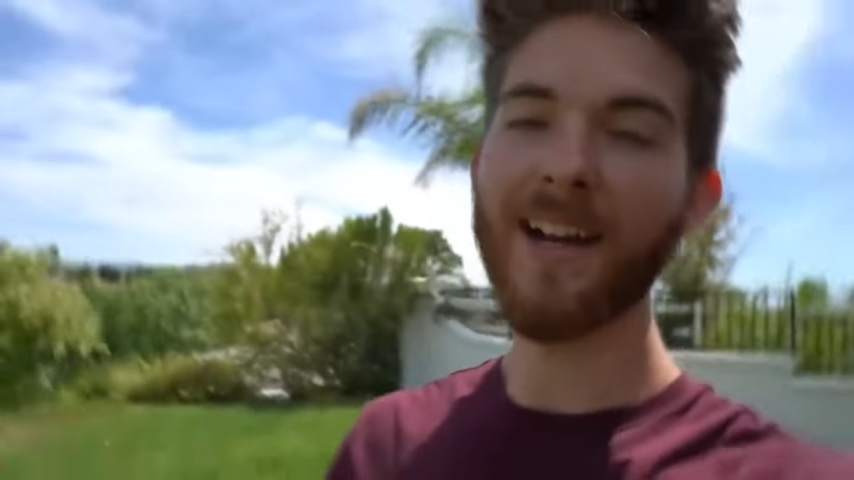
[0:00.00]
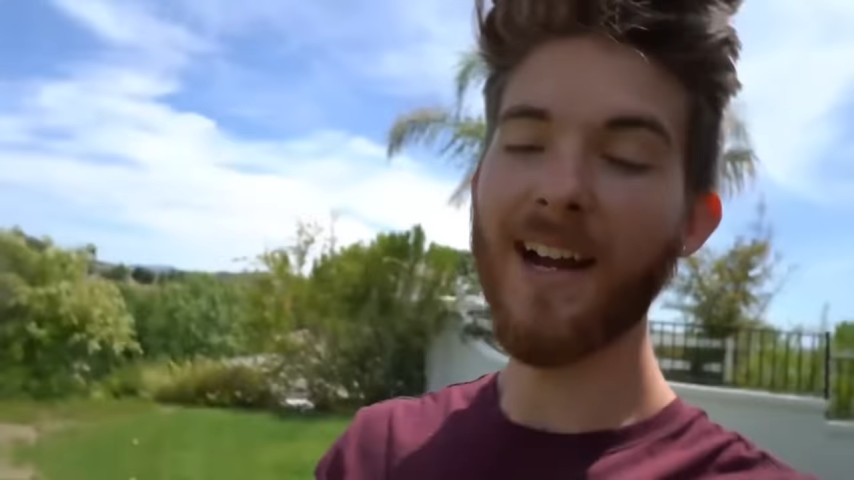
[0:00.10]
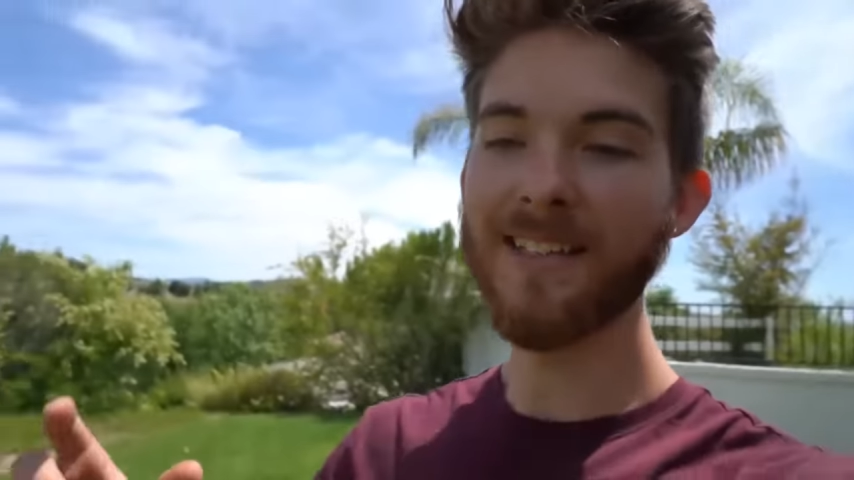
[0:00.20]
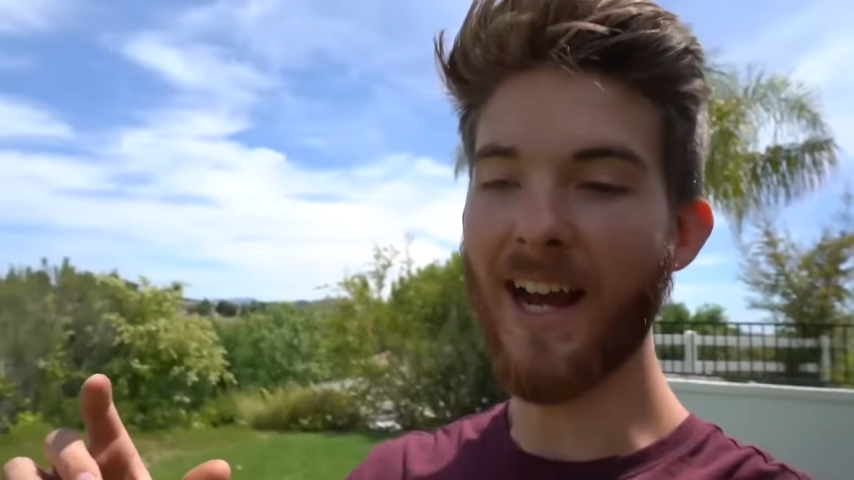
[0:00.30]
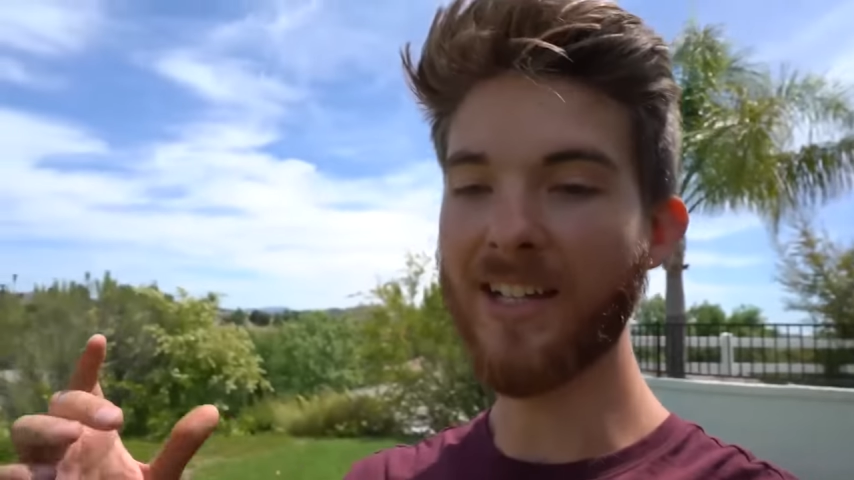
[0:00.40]
Hey
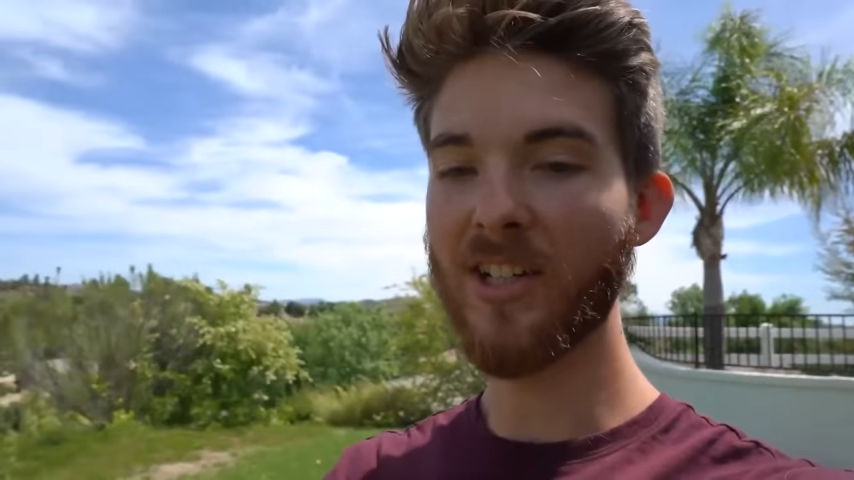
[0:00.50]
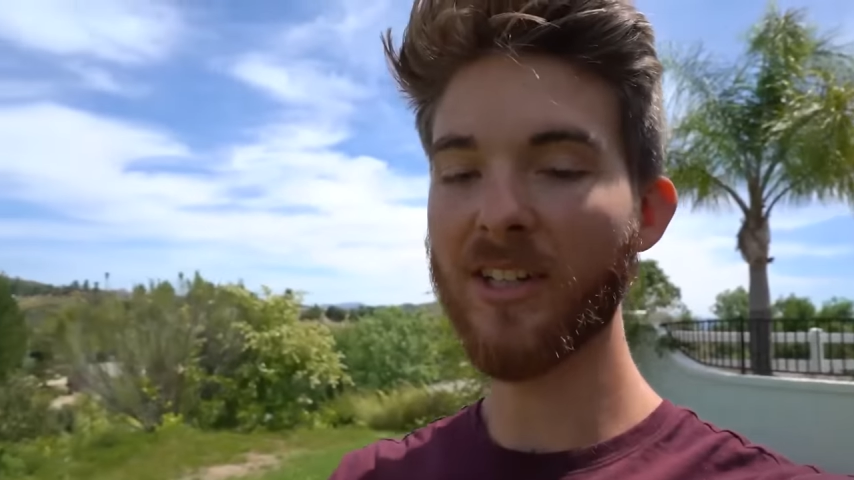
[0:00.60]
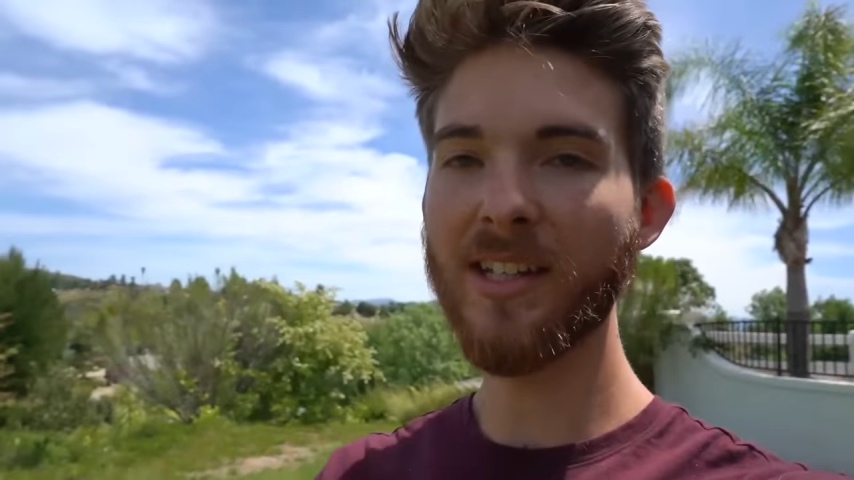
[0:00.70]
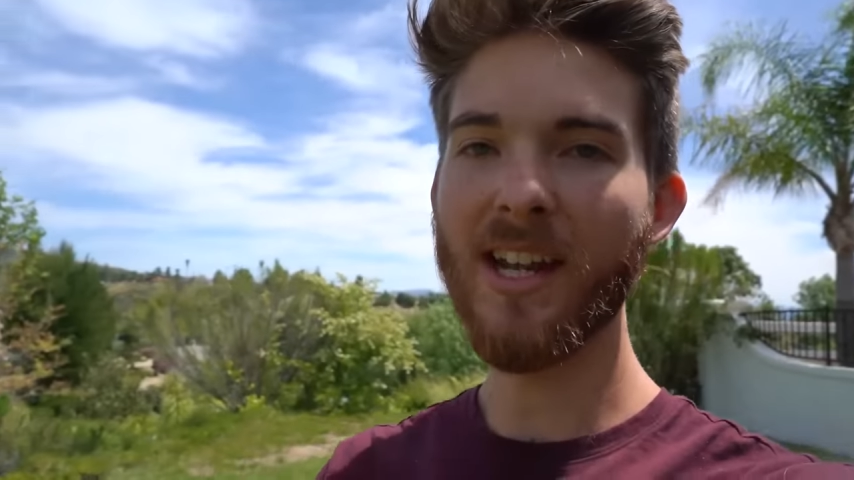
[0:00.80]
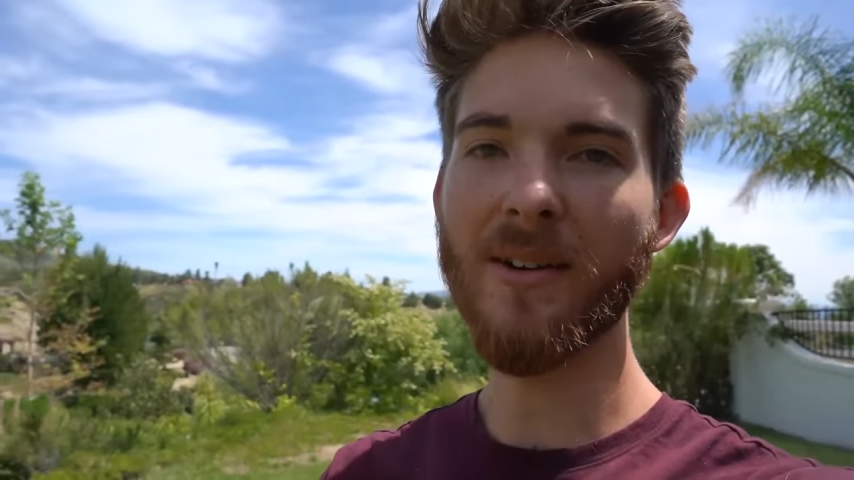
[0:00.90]
guys, I
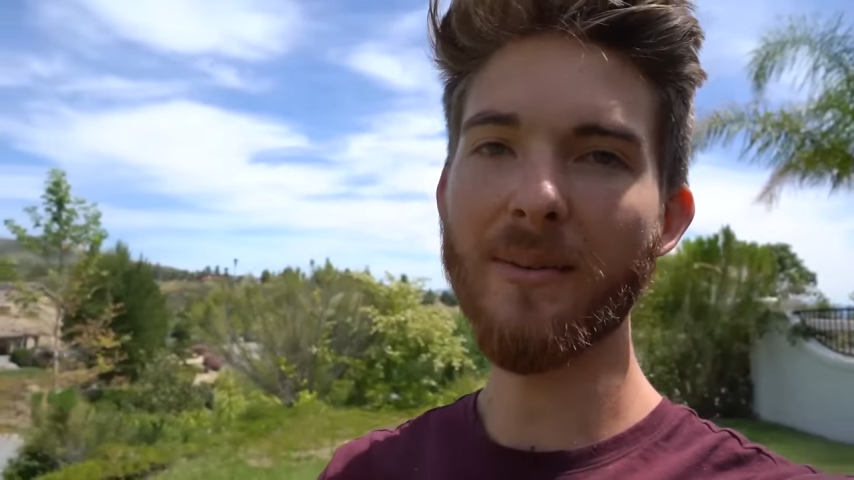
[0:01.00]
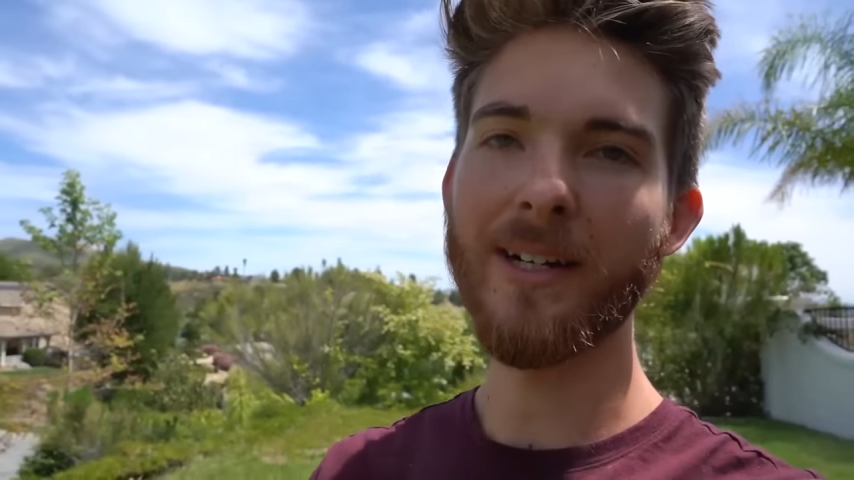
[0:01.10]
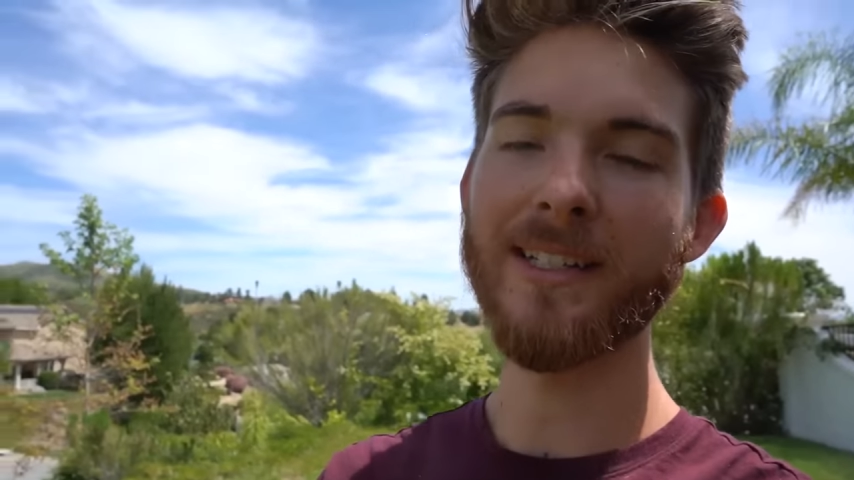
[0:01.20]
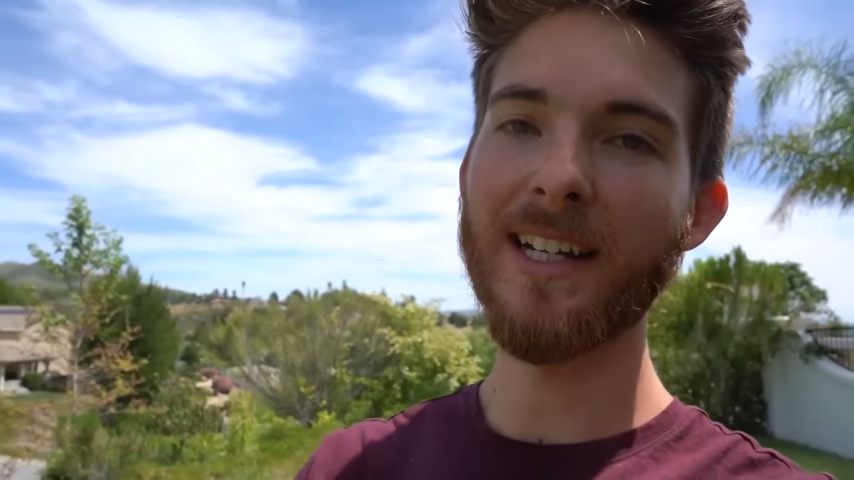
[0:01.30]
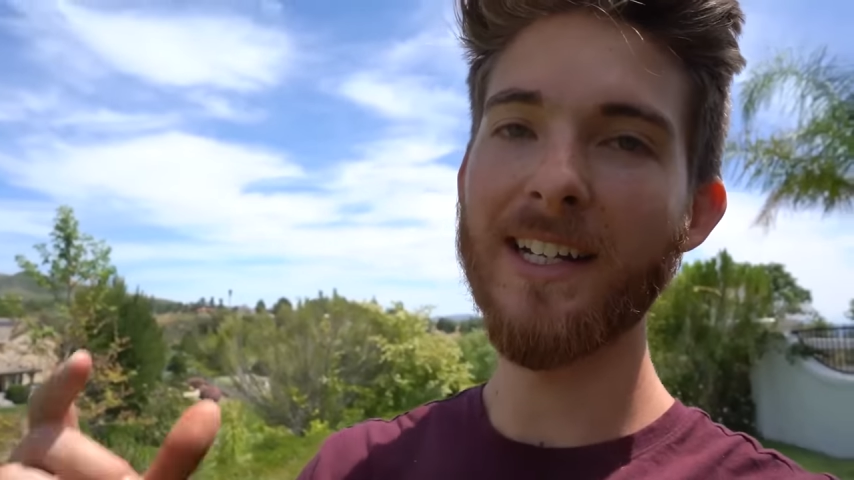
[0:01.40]
took the camera
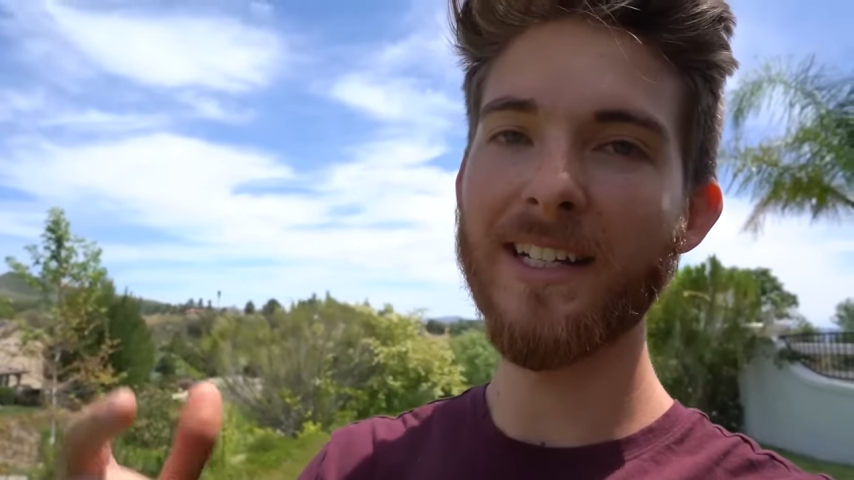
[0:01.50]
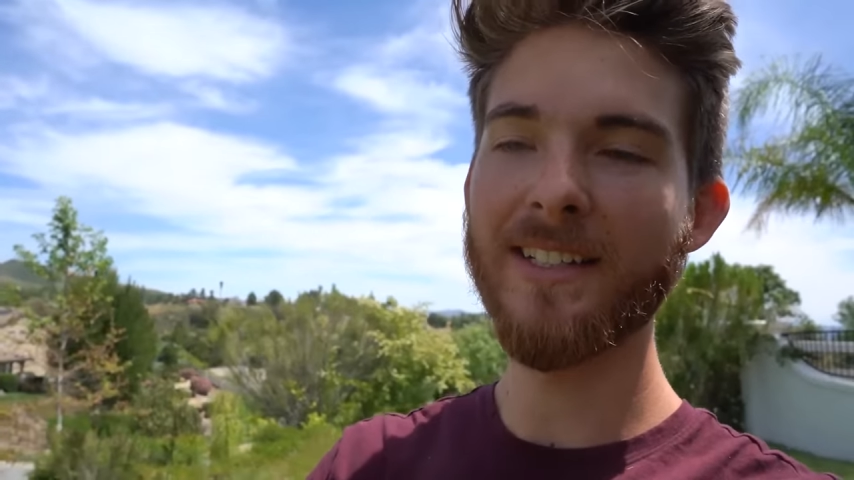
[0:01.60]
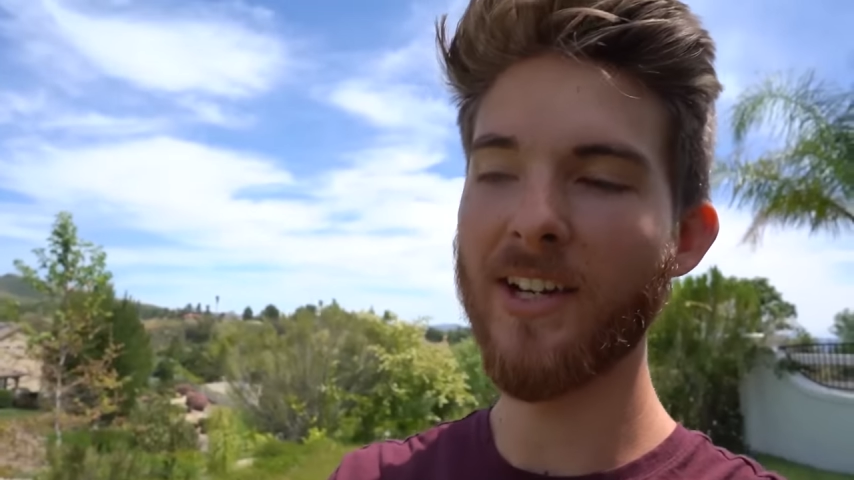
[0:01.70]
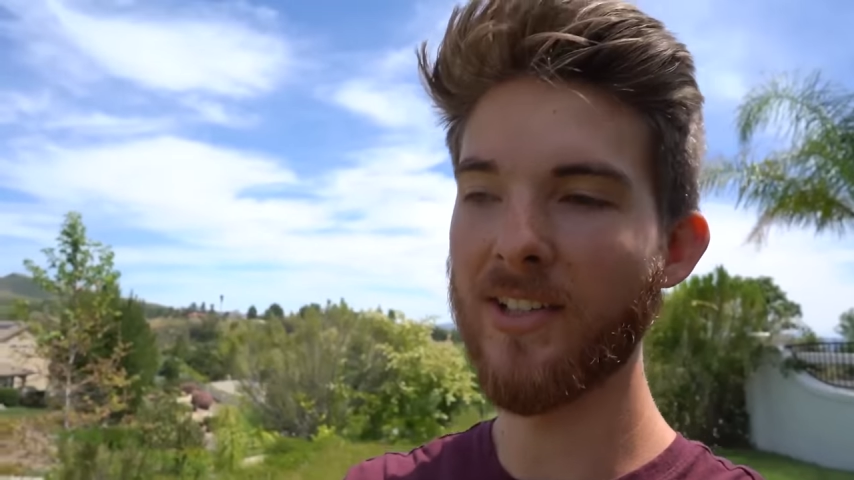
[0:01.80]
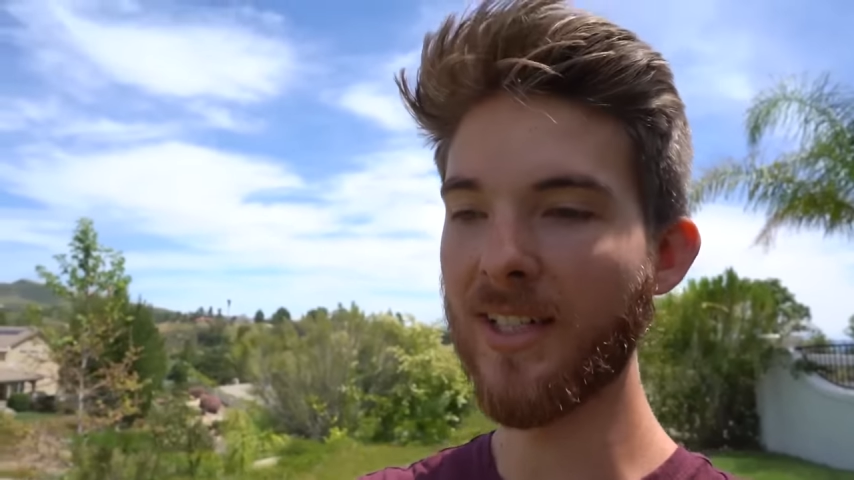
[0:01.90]
because I need to tell you